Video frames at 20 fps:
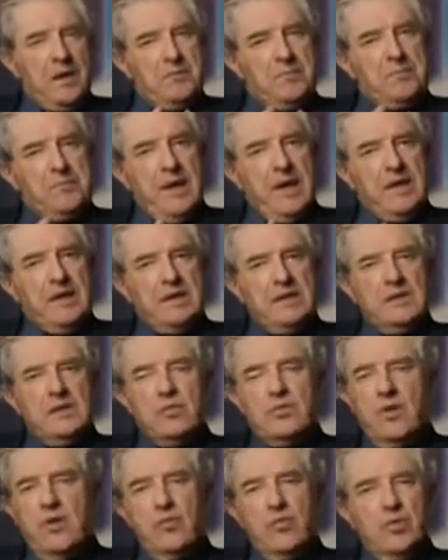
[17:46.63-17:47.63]
men
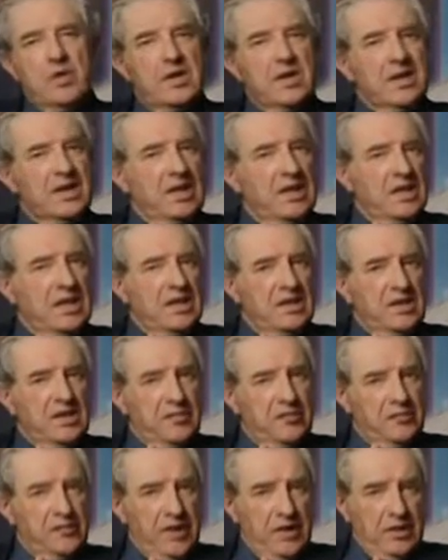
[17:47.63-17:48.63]
who are working in
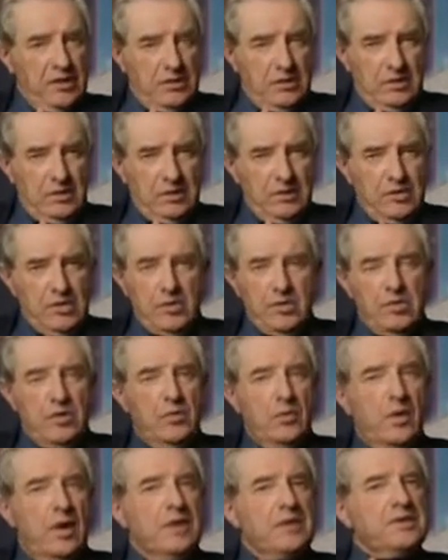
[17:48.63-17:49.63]
the field or
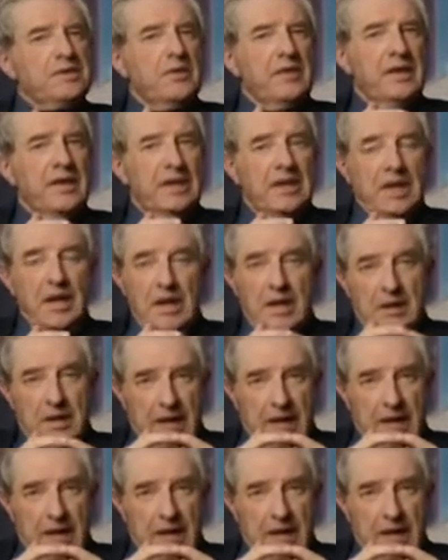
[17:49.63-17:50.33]
who are doing